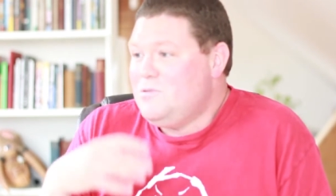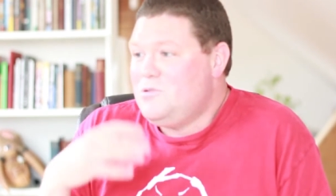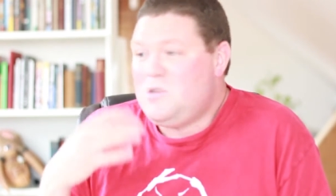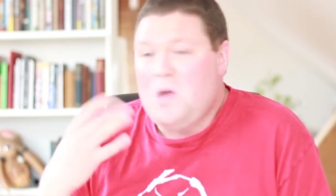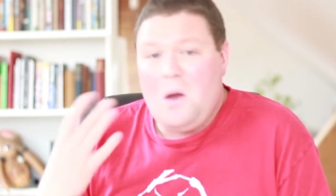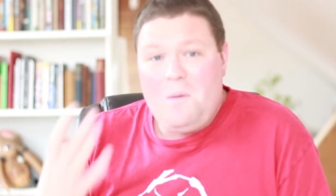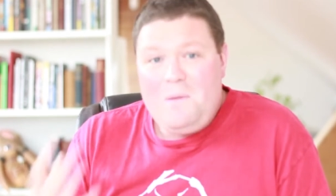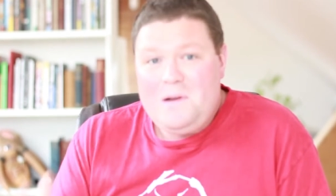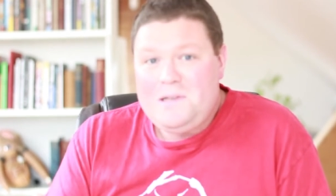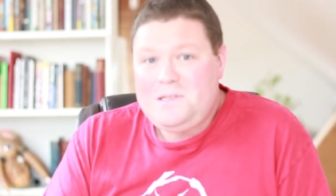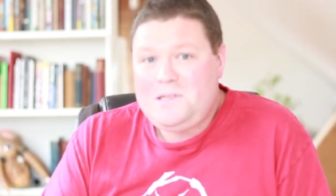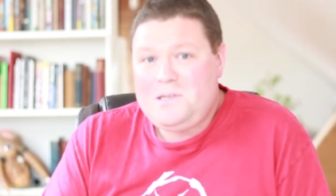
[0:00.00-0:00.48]

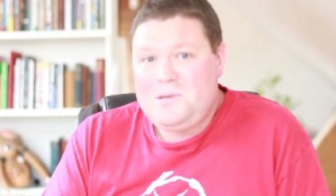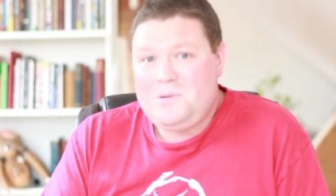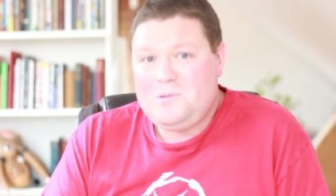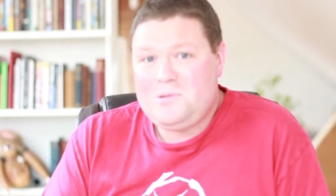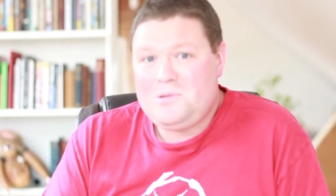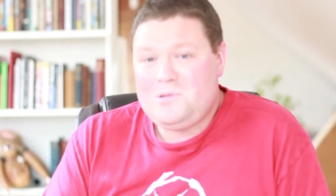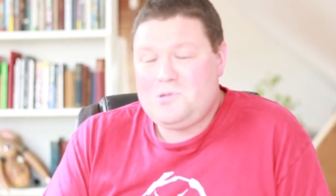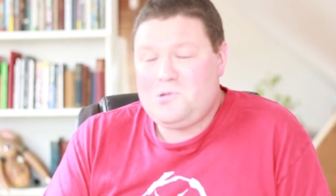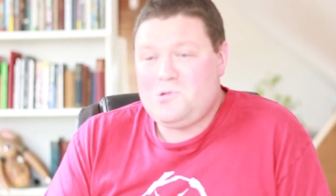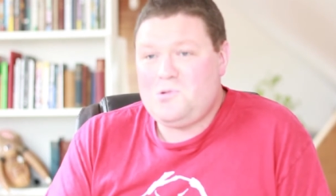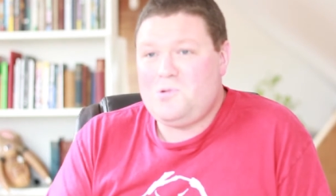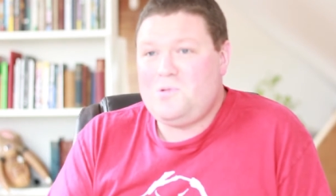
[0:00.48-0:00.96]
Go into your
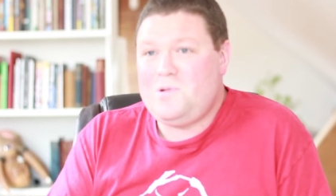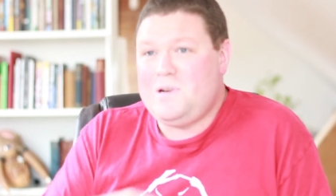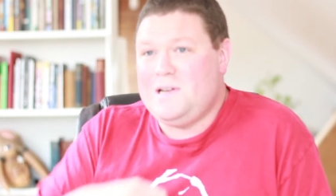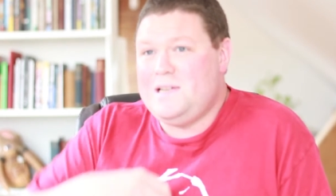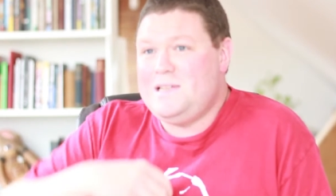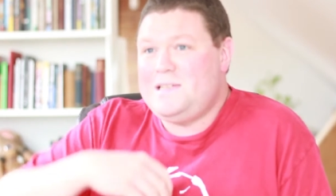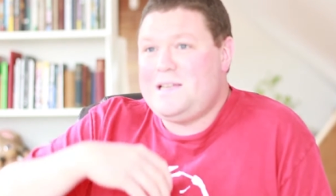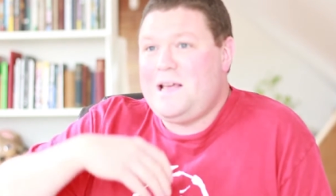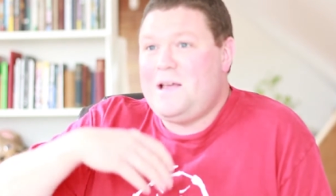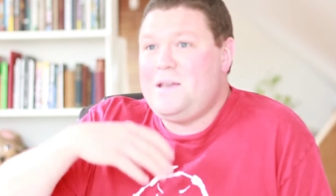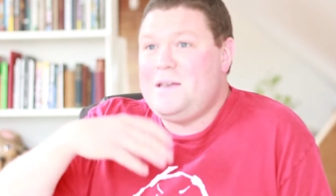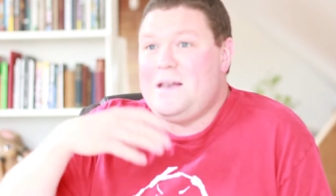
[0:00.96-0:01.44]

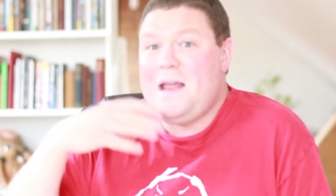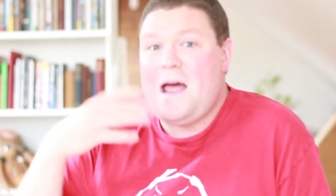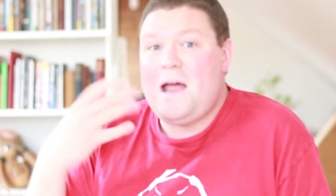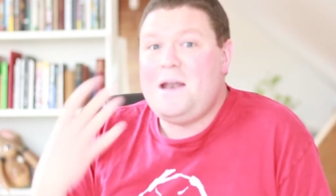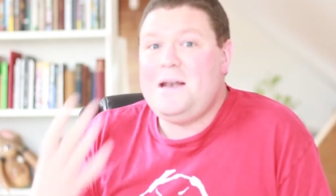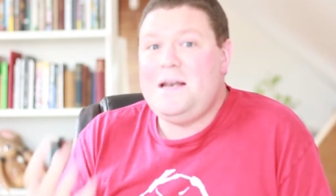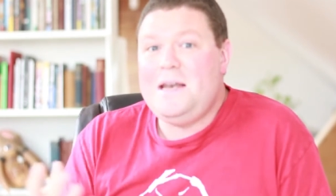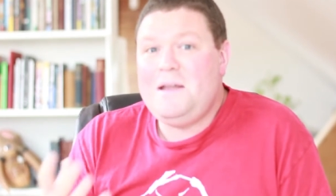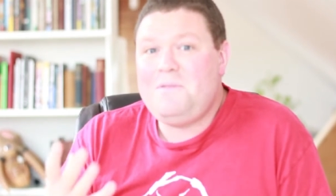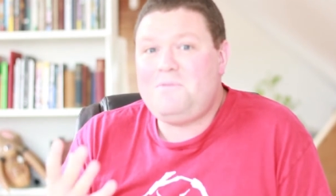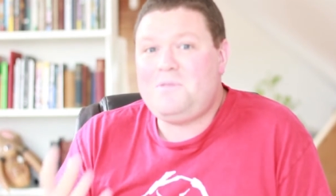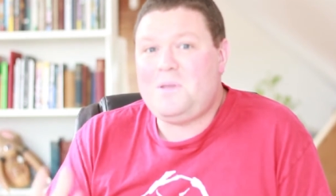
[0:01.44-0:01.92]
stories and
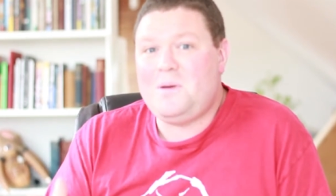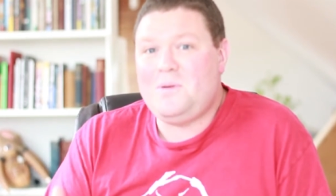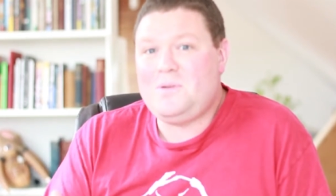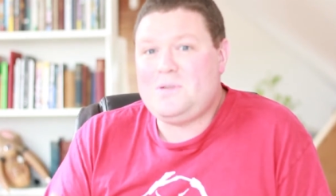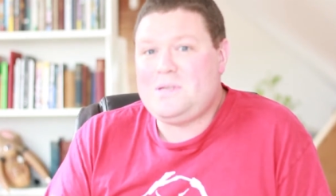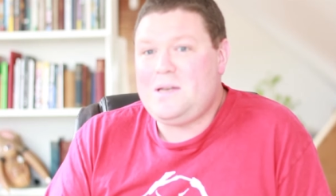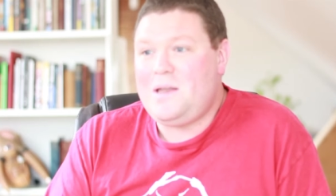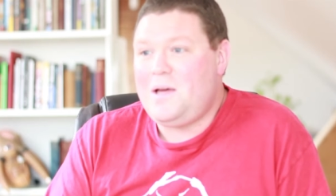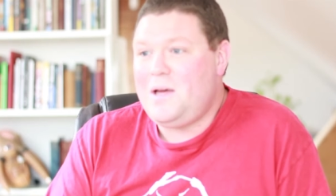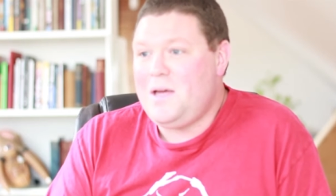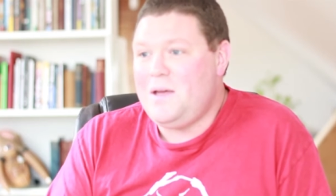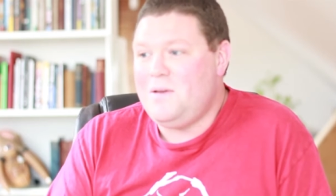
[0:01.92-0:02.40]
live
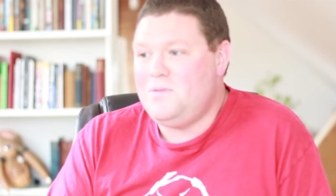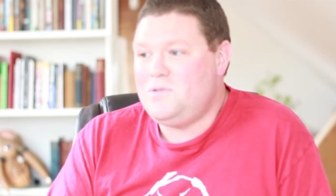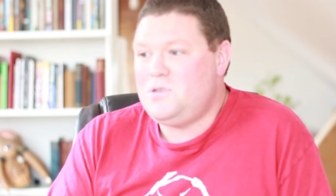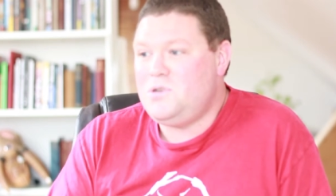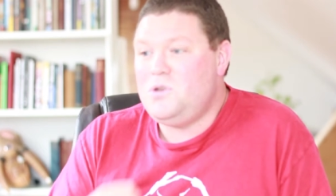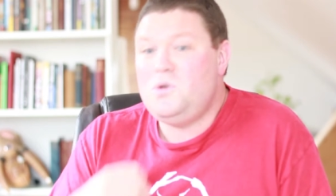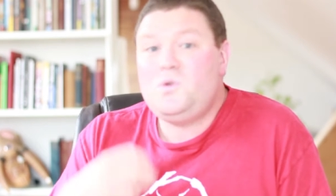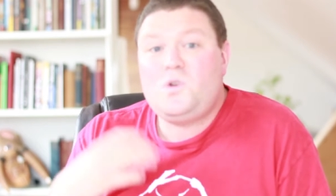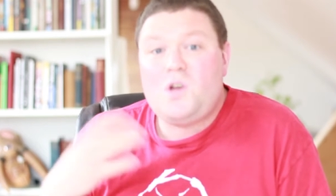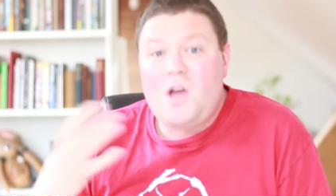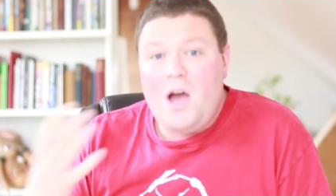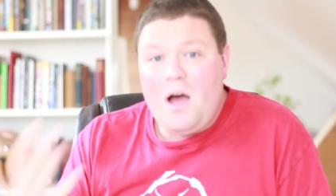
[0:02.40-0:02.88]
those lives.
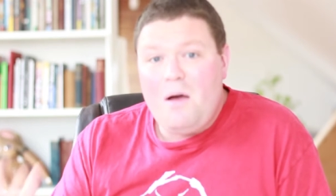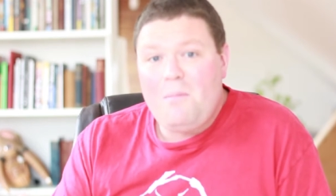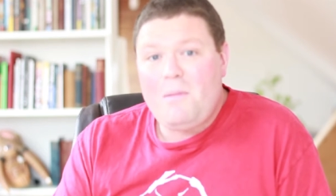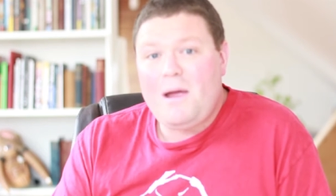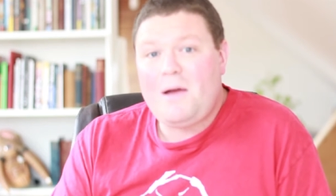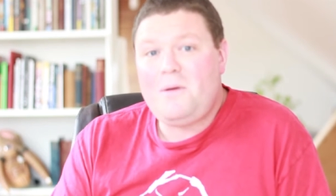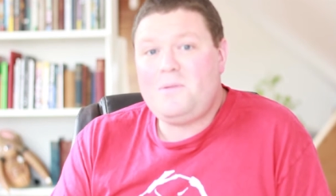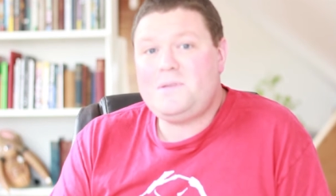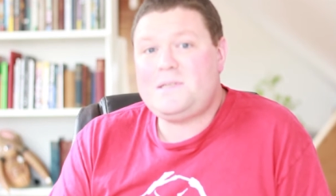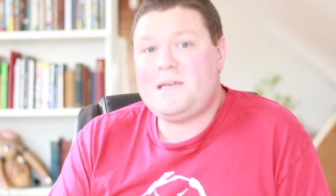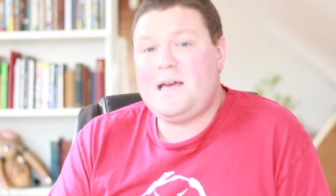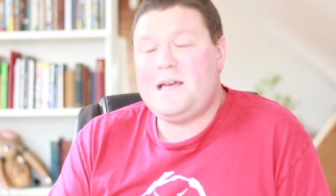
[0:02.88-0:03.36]
You come
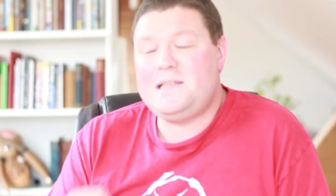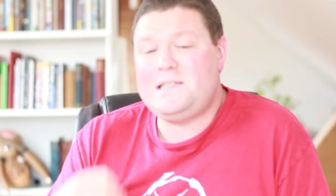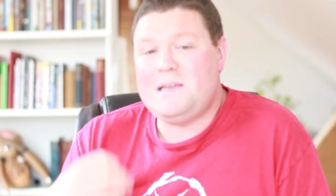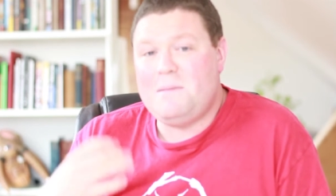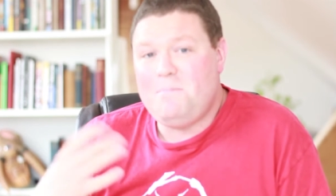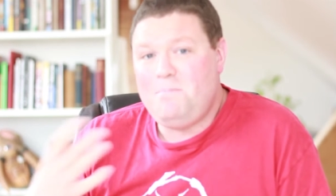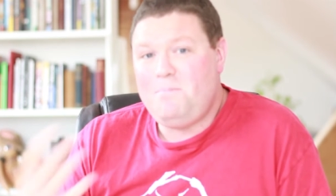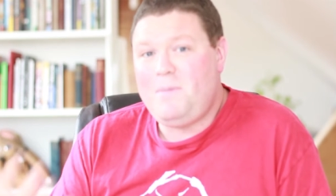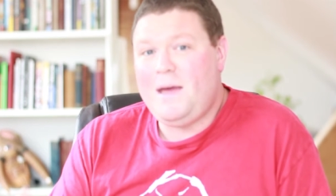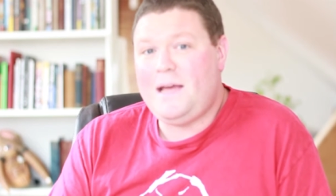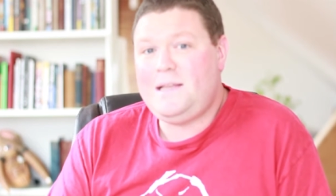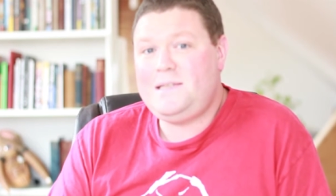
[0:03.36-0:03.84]
out as
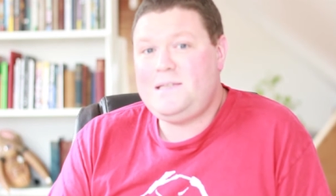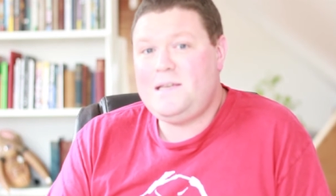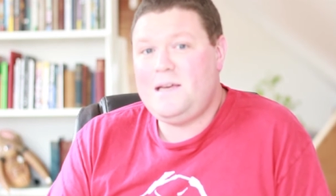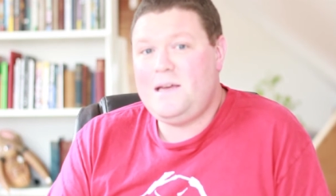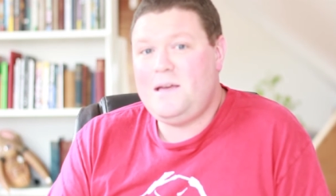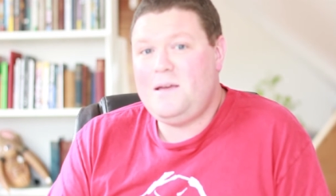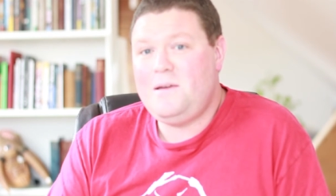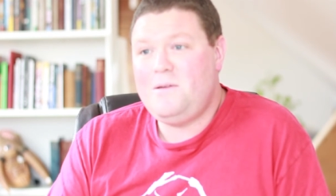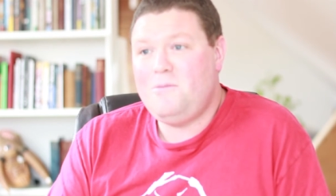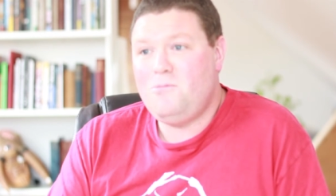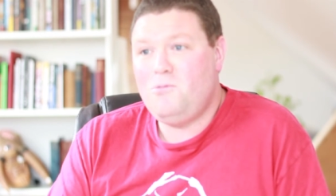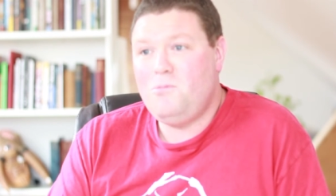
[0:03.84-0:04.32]
a
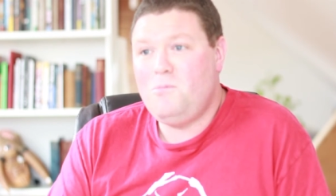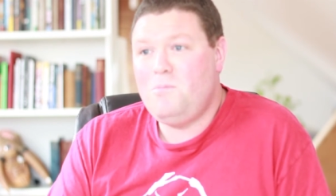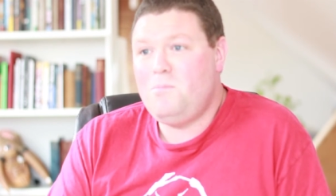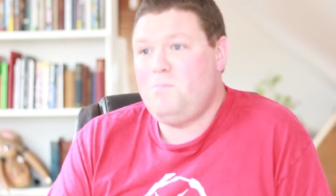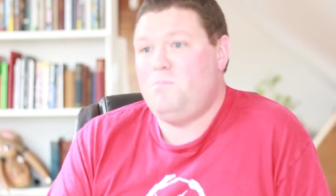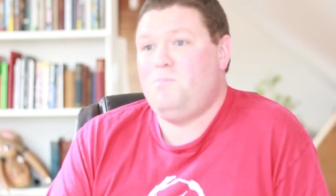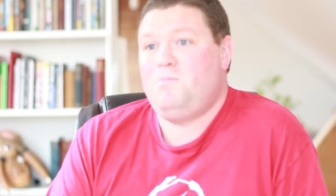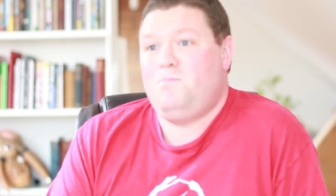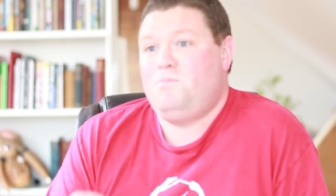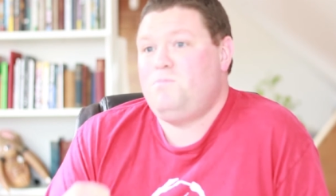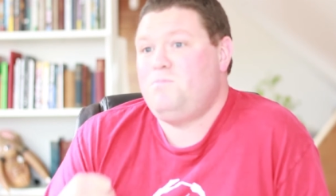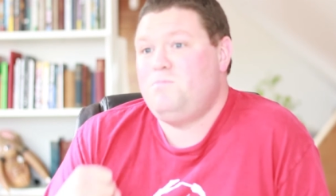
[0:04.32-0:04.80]
better
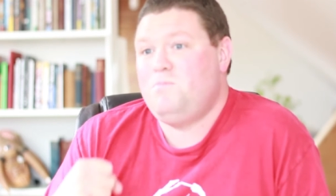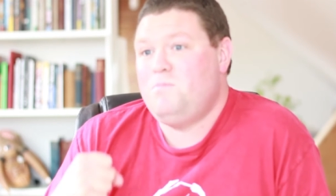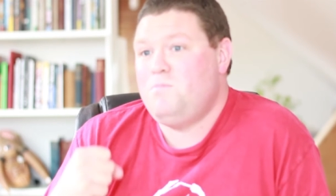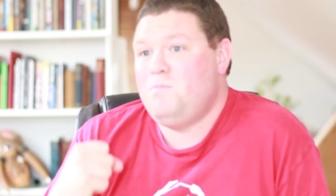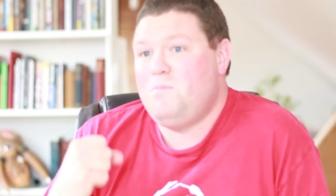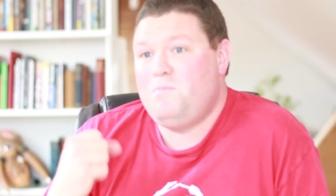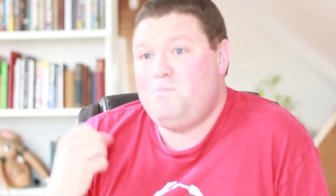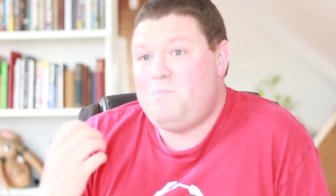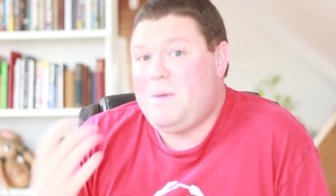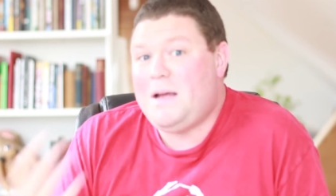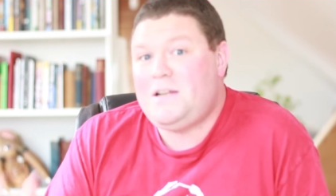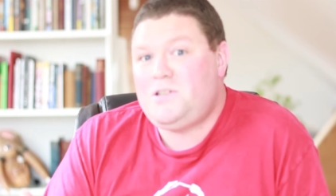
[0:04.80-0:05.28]

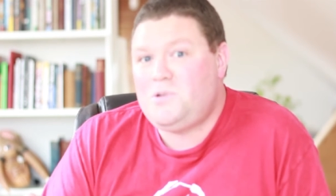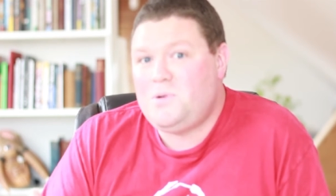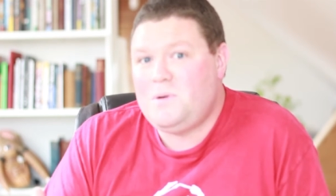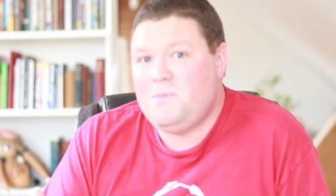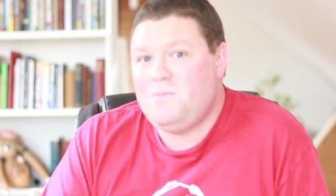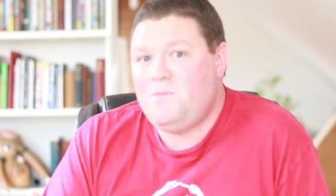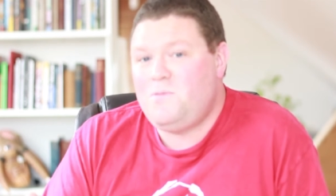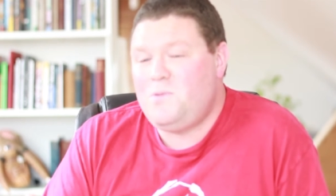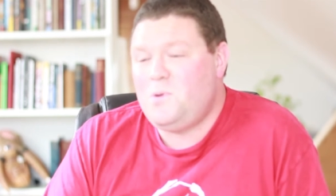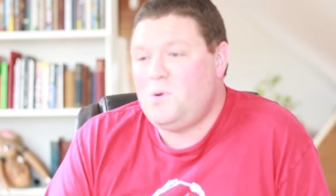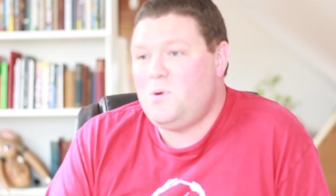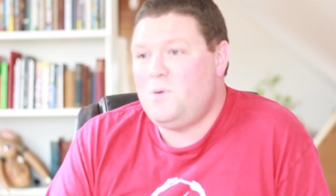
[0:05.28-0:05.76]

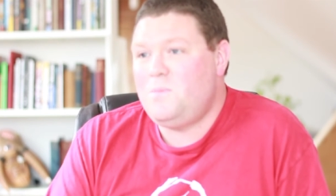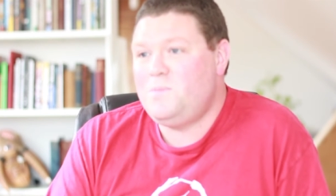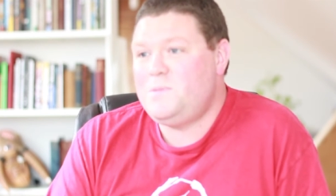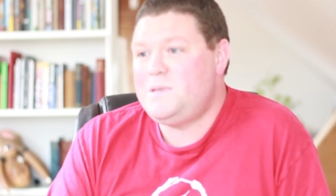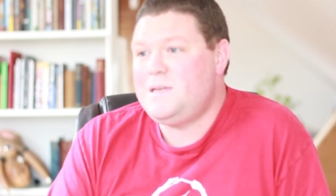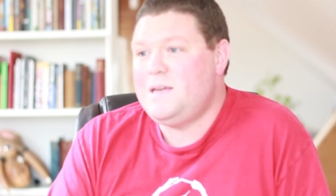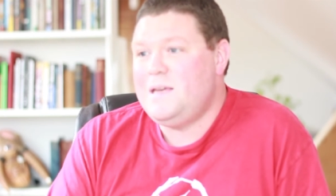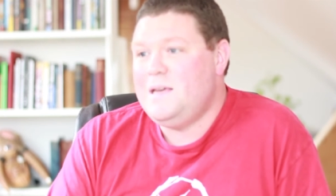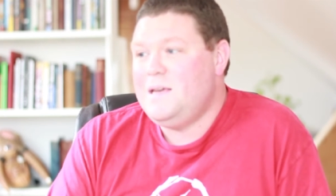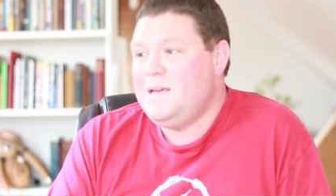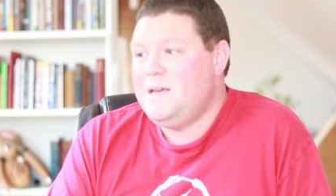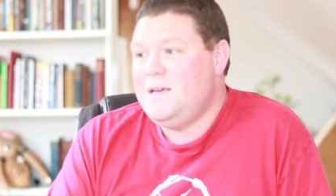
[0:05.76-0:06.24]
informed,